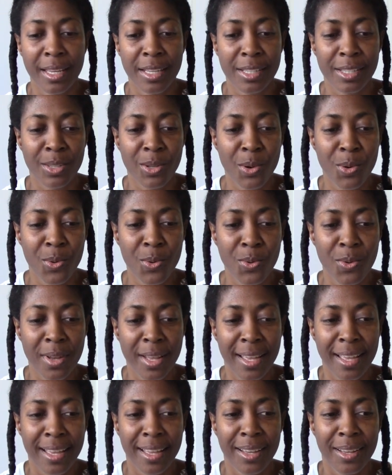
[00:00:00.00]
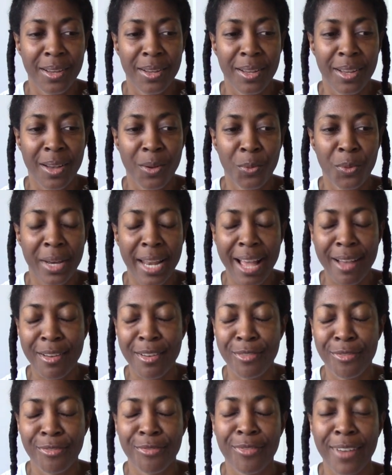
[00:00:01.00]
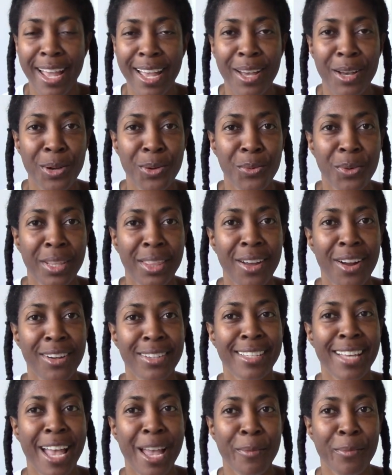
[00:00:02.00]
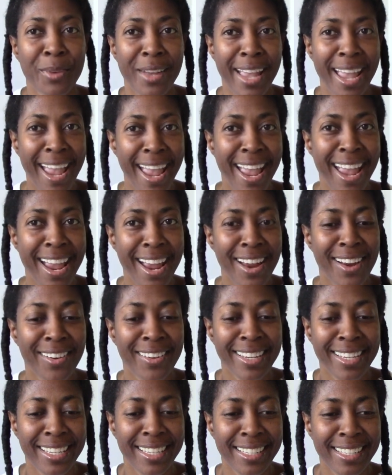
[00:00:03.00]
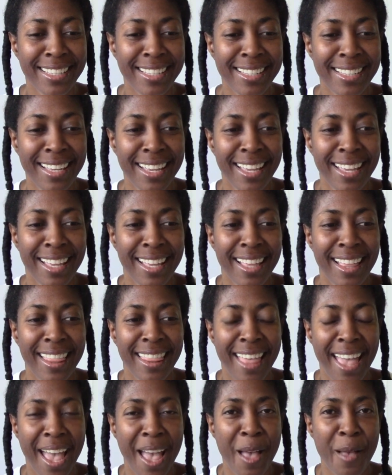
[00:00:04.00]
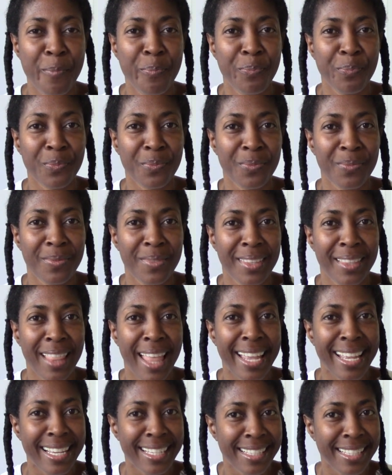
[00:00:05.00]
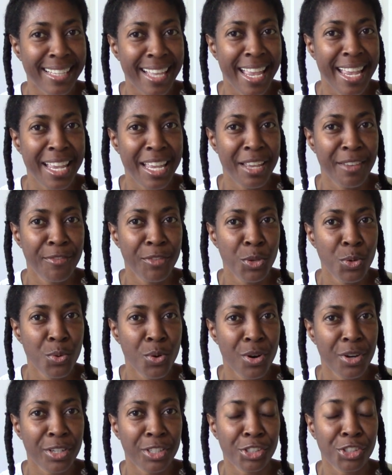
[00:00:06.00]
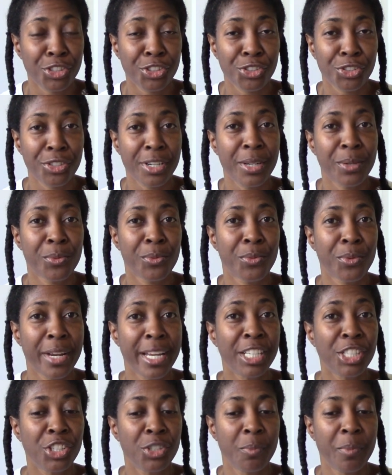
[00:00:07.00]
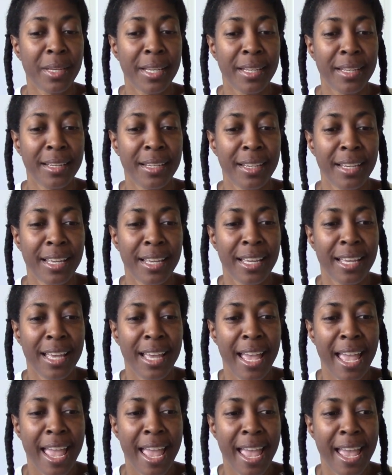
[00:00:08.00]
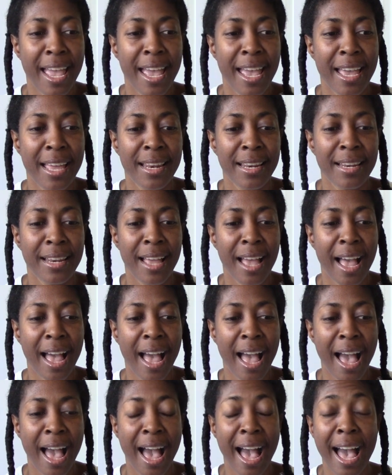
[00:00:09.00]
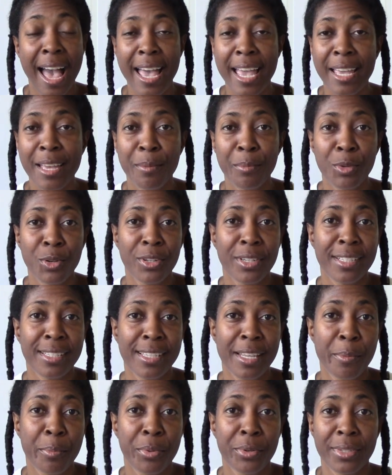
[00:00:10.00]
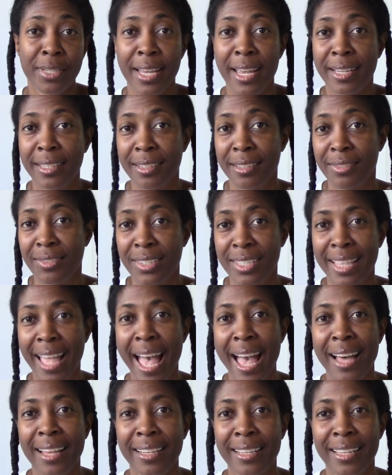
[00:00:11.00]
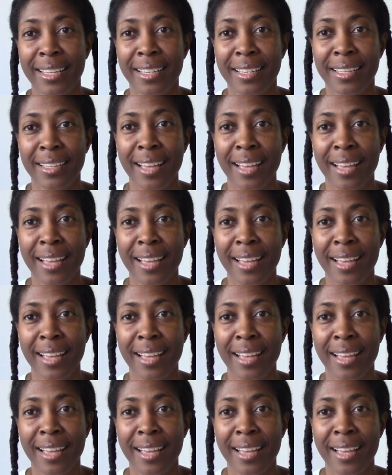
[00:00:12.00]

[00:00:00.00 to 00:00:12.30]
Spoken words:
So what I have found with our type of hair is that, like I say, if you on a strict regimen, and I am going to say protective styling.